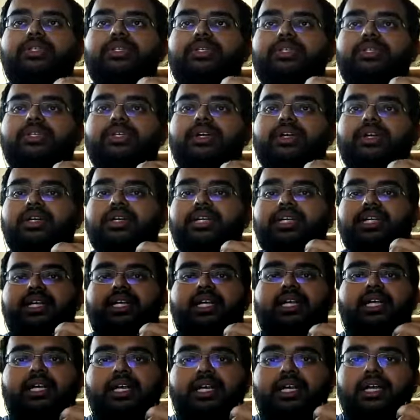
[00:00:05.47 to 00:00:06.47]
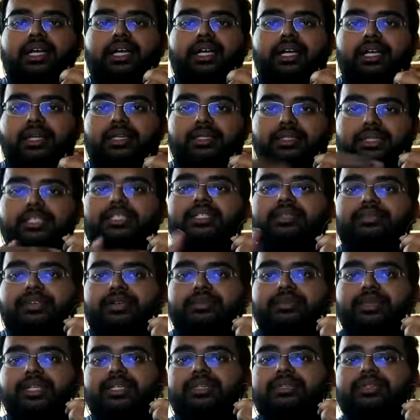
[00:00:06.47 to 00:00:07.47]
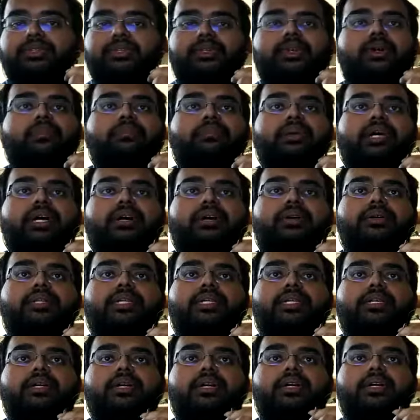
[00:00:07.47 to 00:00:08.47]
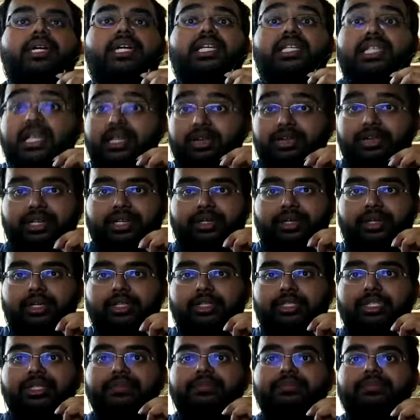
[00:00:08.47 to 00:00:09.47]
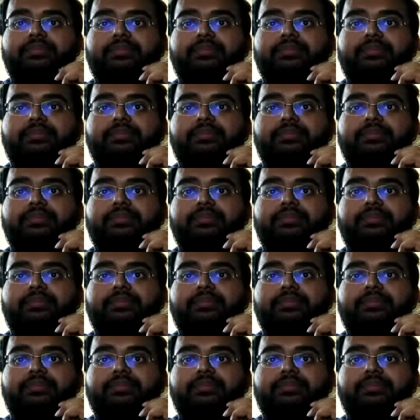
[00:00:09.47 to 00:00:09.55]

to talk just a few minutes about nanotechnology